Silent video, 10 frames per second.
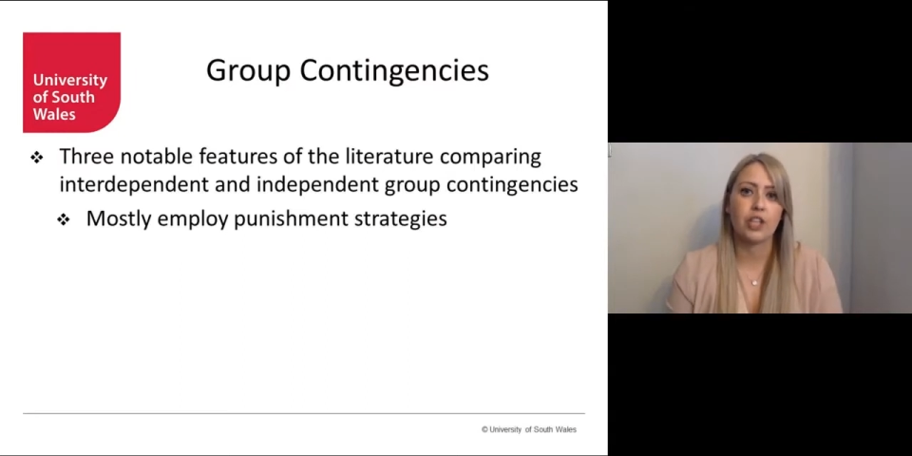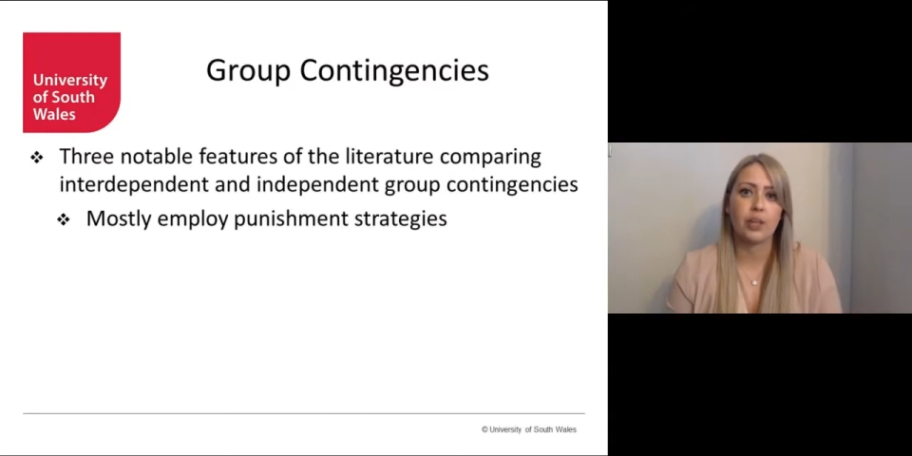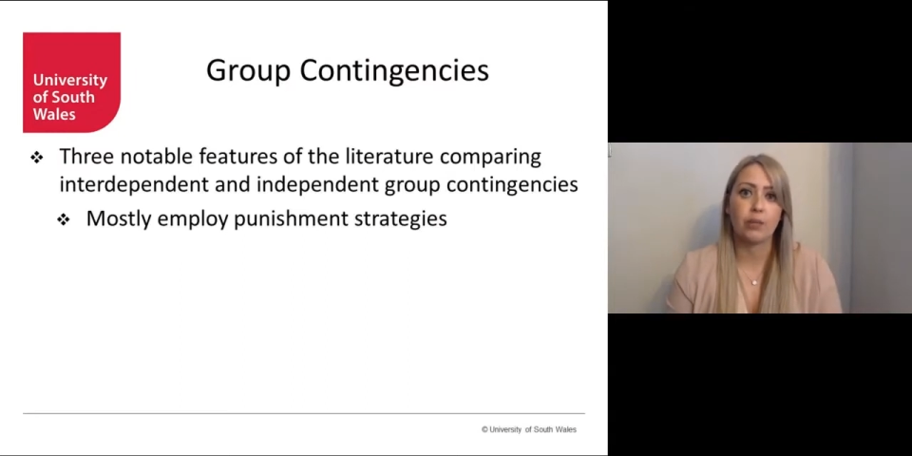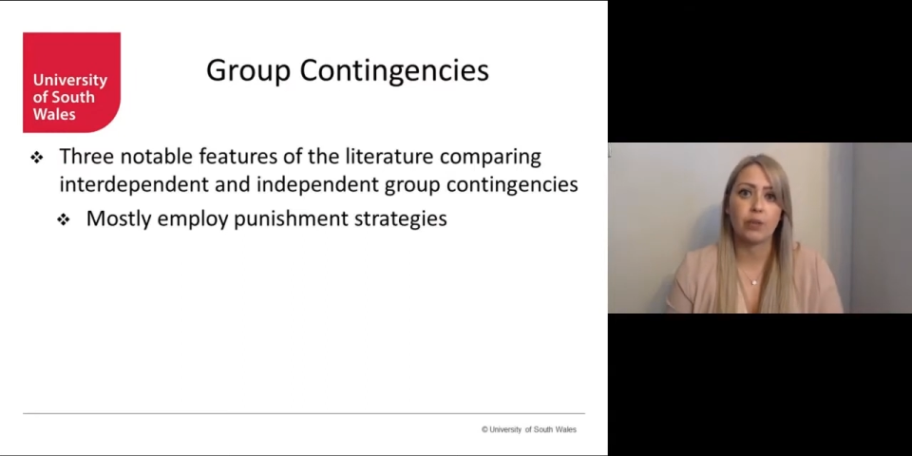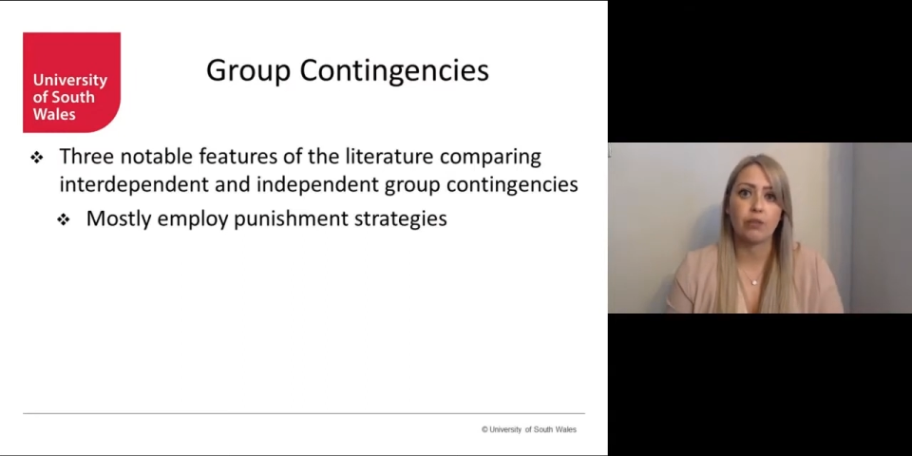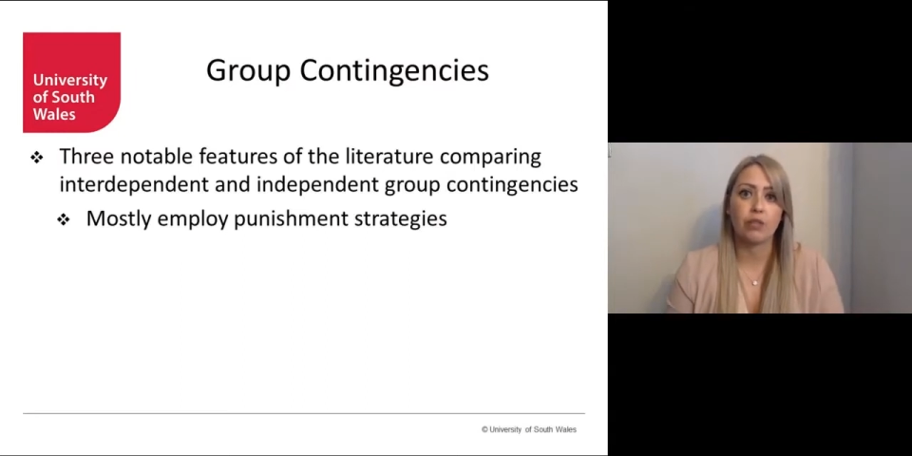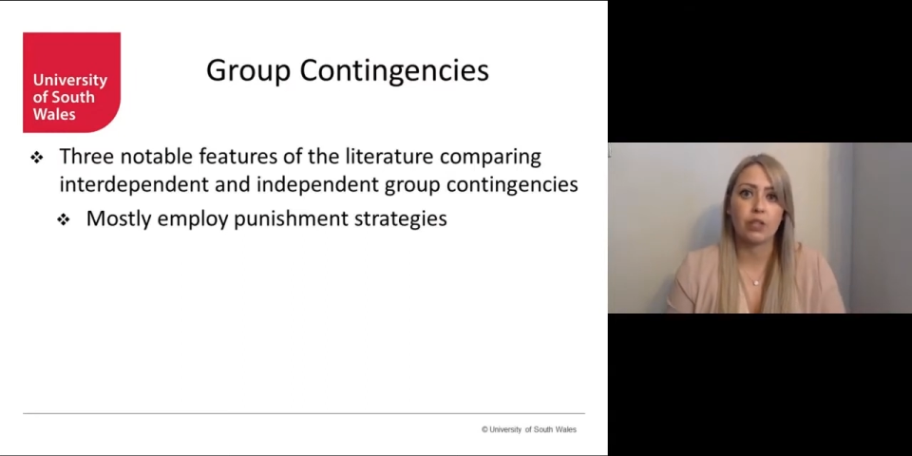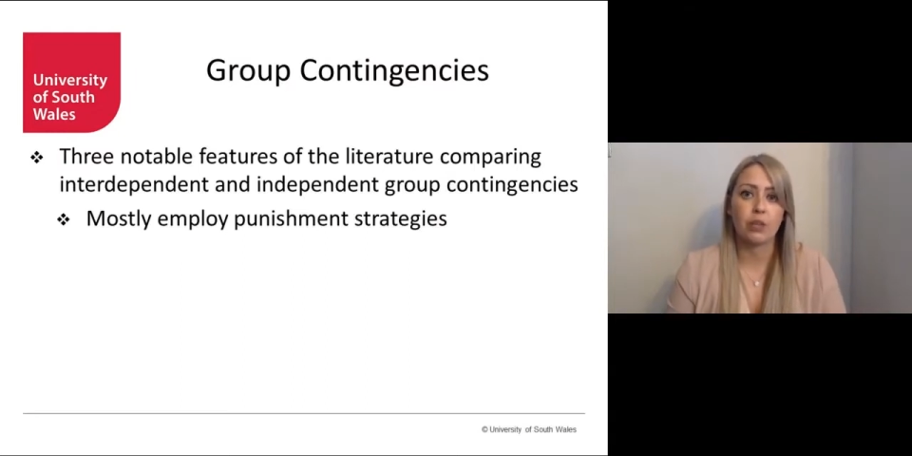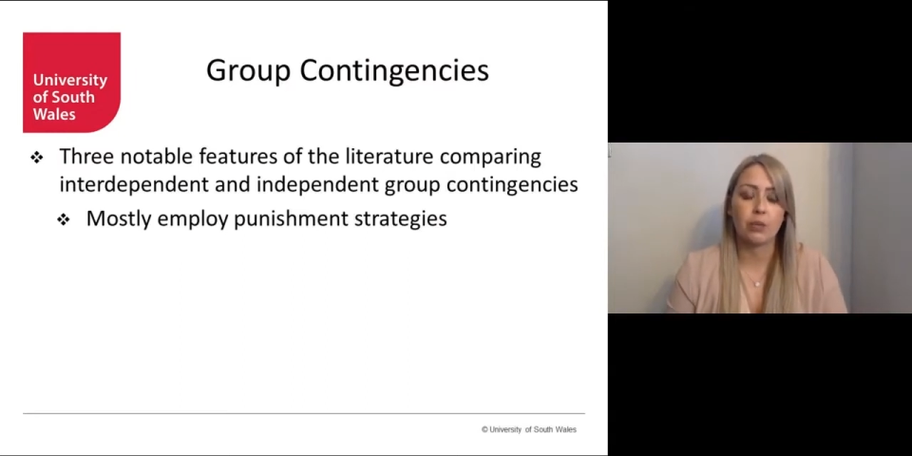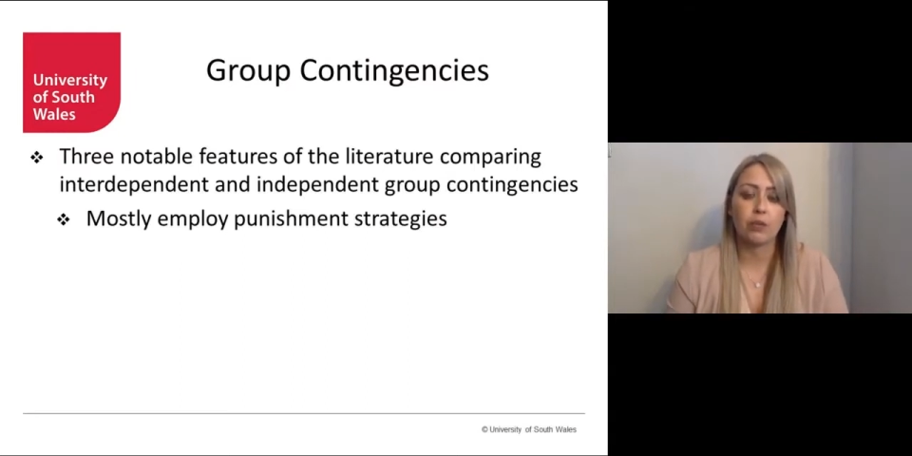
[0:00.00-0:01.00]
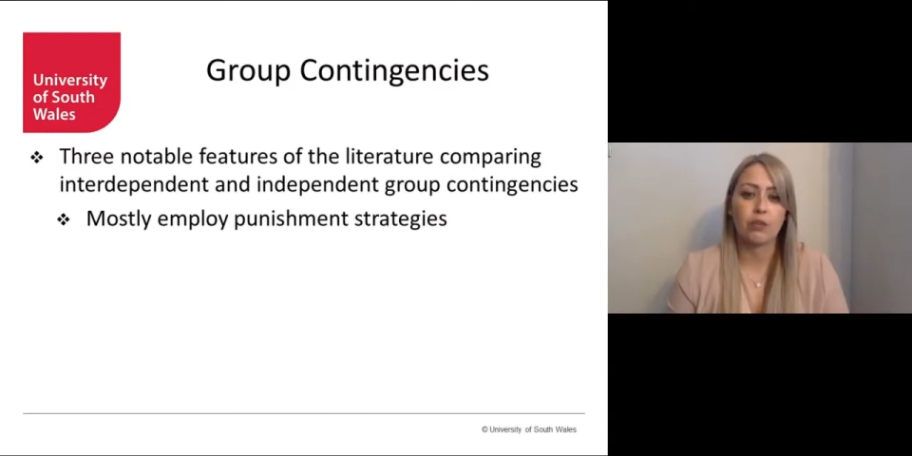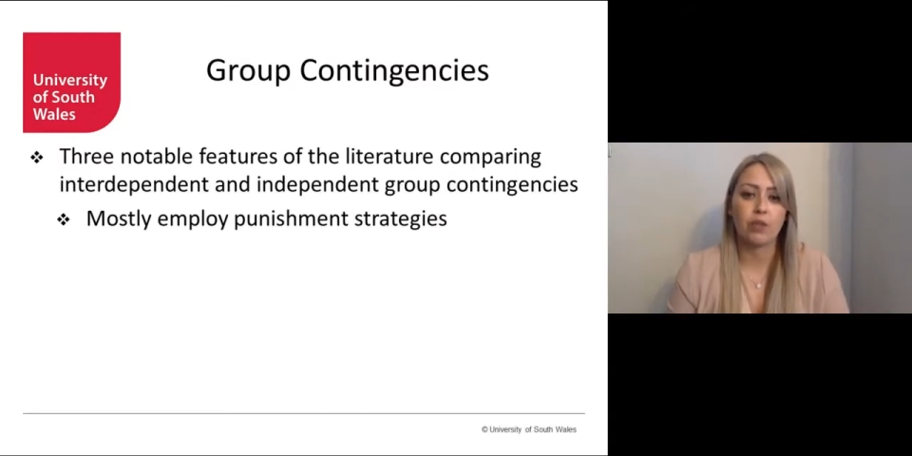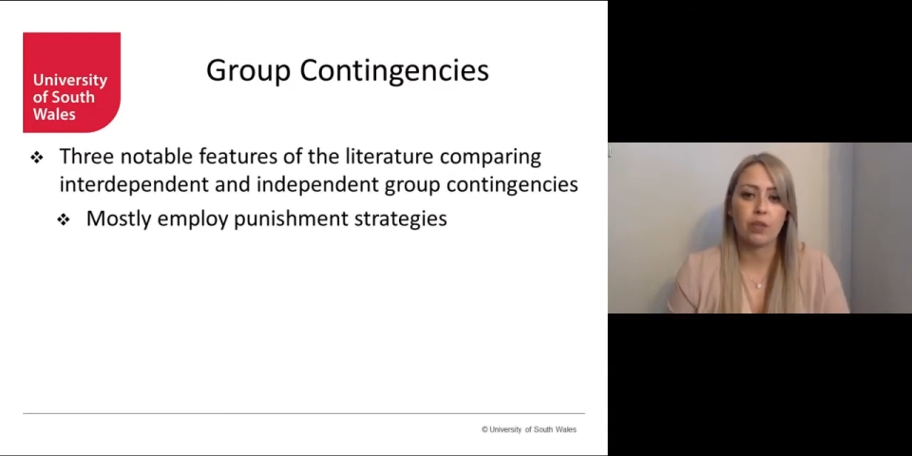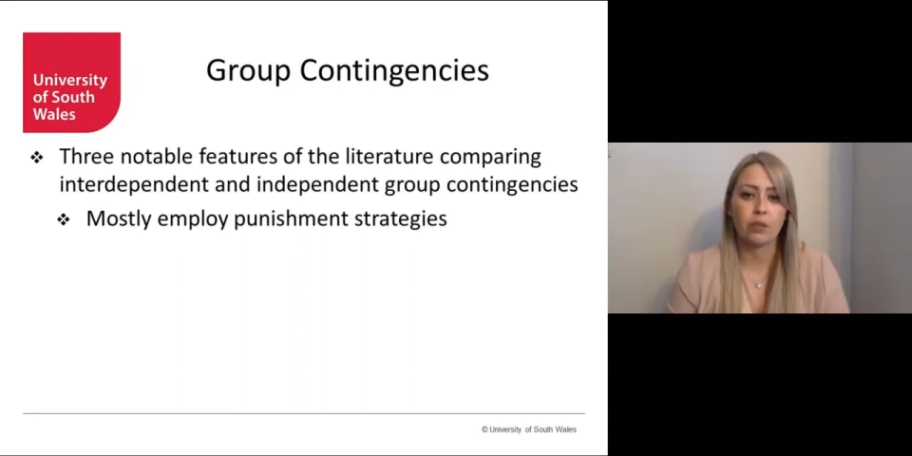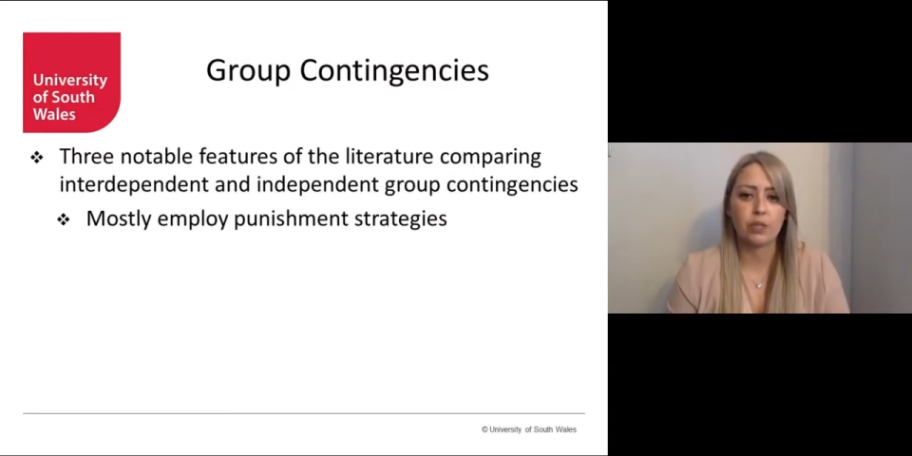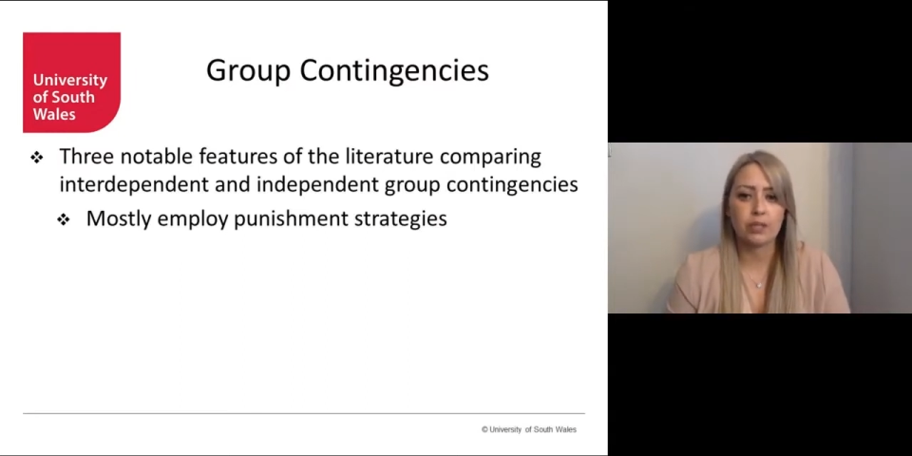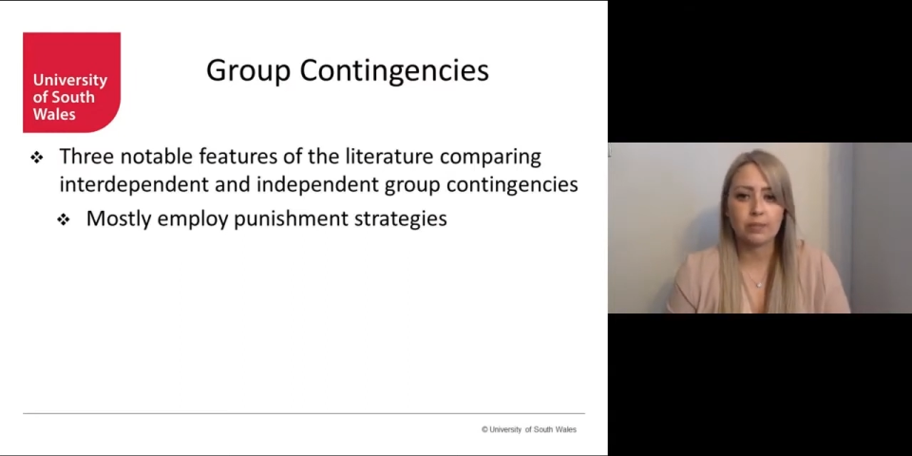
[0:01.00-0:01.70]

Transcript: that we that we reviewed.